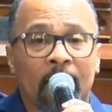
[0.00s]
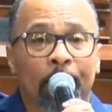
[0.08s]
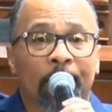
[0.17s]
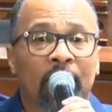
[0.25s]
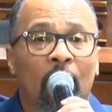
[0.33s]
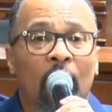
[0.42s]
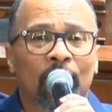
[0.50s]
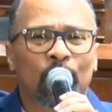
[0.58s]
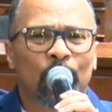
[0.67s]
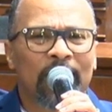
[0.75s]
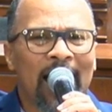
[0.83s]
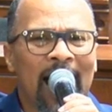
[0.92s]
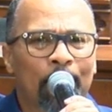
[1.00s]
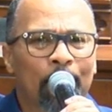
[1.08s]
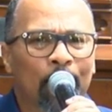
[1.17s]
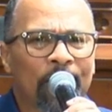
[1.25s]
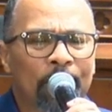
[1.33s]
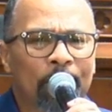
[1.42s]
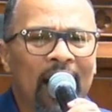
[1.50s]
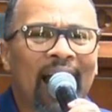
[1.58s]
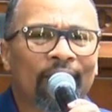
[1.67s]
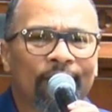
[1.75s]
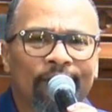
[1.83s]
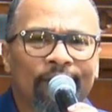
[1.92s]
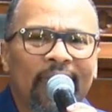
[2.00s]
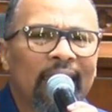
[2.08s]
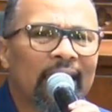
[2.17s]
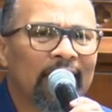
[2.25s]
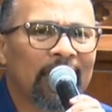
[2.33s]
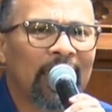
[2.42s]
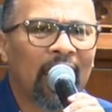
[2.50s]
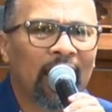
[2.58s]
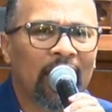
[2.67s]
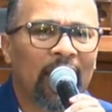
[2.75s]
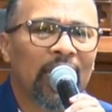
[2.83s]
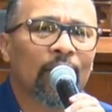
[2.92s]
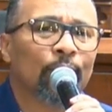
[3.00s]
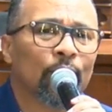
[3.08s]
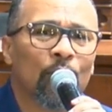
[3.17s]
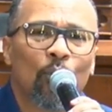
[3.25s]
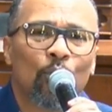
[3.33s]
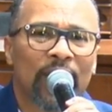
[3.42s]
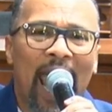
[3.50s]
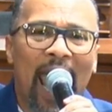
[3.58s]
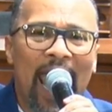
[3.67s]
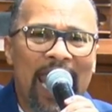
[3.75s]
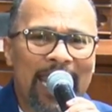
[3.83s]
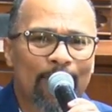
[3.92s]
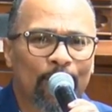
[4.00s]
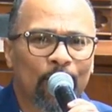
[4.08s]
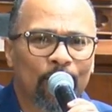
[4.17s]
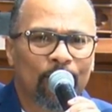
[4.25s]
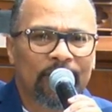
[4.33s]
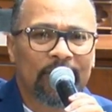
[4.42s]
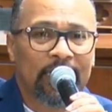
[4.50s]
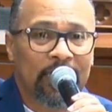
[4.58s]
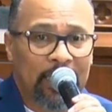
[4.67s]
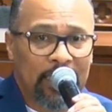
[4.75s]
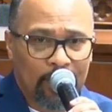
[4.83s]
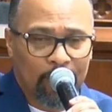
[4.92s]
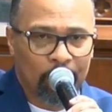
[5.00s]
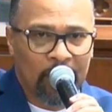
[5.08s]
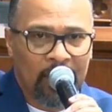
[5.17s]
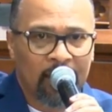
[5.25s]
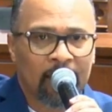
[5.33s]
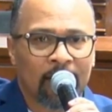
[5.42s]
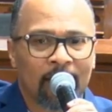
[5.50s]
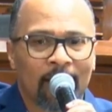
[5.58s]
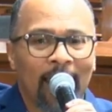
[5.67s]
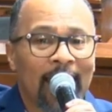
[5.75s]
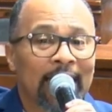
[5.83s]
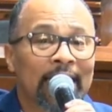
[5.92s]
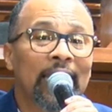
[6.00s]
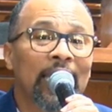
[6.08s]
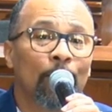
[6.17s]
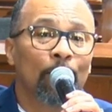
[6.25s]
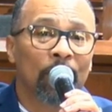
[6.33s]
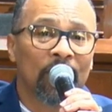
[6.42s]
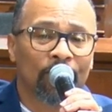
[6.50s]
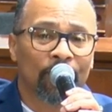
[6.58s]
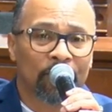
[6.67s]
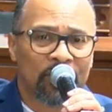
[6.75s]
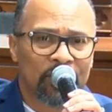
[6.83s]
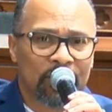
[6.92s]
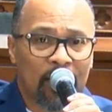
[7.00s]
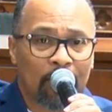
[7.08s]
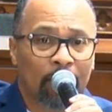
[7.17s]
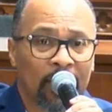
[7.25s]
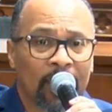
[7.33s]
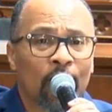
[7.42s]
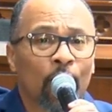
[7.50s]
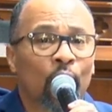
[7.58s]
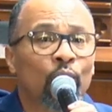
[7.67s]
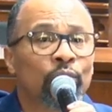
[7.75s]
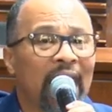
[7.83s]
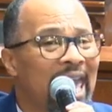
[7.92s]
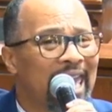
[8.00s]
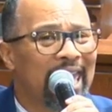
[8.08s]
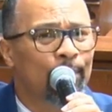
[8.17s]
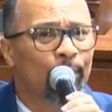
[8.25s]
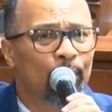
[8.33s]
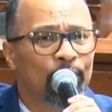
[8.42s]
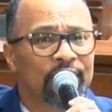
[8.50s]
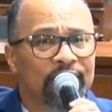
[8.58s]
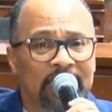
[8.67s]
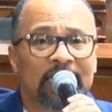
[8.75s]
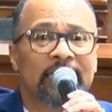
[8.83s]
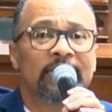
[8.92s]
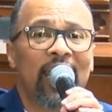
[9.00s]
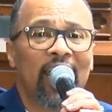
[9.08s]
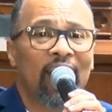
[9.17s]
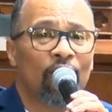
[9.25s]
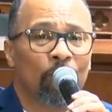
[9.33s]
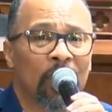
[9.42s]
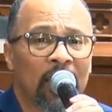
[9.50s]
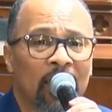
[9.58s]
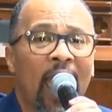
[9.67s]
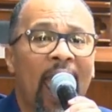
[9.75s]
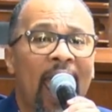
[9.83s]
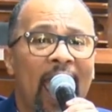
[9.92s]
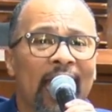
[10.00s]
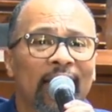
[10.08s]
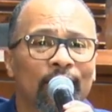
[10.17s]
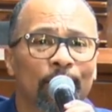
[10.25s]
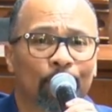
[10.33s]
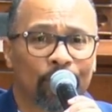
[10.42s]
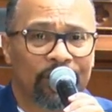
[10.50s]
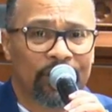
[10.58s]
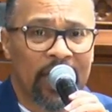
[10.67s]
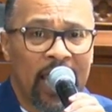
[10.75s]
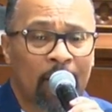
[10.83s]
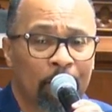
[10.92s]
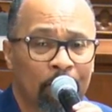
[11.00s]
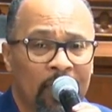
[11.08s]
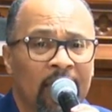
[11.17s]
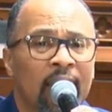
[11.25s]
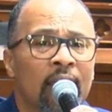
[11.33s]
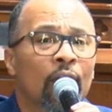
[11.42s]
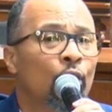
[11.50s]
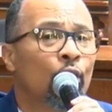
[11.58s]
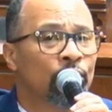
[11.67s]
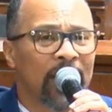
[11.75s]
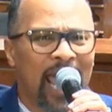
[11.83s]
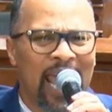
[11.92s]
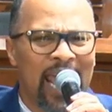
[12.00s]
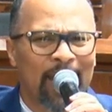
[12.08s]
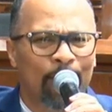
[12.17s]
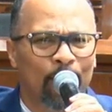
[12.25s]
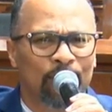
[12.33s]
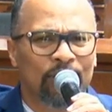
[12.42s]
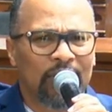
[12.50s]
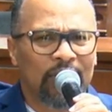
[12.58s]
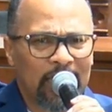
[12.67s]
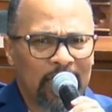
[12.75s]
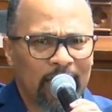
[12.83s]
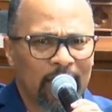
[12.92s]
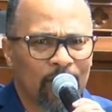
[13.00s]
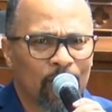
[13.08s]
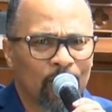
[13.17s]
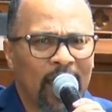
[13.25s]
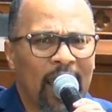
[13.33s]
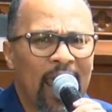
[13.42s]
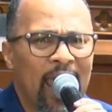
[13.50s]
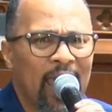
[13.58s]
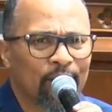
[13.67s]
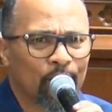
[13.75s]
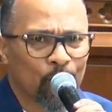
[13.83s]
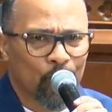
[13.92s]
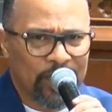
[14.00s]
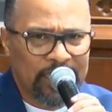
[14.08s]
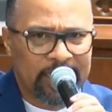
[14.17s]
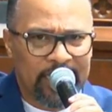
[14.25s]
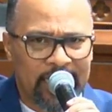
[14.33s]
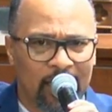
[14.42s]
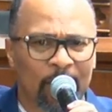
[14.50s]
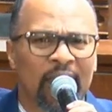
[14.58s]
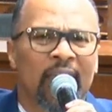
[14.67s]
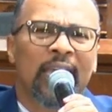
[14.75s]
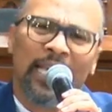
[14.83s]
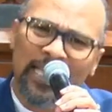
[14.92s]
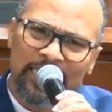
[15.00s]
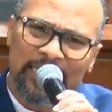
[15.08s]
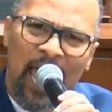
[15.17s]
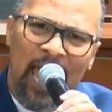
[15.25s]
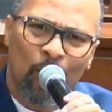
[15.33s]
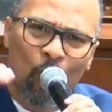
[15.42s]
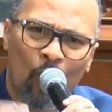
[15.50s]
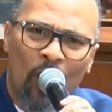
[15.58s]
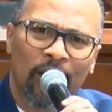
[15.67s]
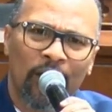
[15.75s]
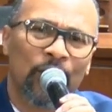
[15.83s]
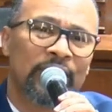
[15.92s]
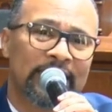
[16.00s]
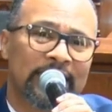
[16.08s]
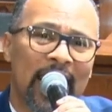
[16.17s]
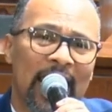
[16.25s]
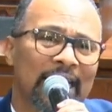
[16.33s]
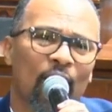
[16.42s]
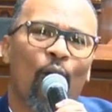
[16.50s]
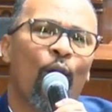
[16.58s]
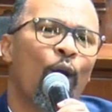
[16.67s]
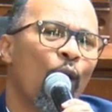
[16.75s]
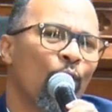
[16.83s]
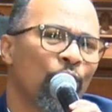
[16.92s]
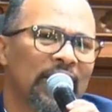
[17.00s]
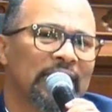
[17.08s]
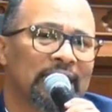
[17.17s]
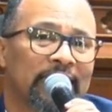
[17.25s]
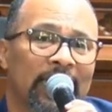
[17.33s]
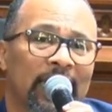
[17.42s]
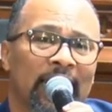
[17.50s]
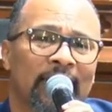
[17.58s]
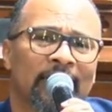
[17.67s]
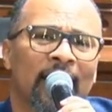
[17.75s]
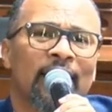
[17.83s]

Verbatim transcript: Because when I put my faith in him who's able to keep me and keep me from stumbling, who's able to save me and protect me, who's able to heal and redeem, he's that one who saves all these things.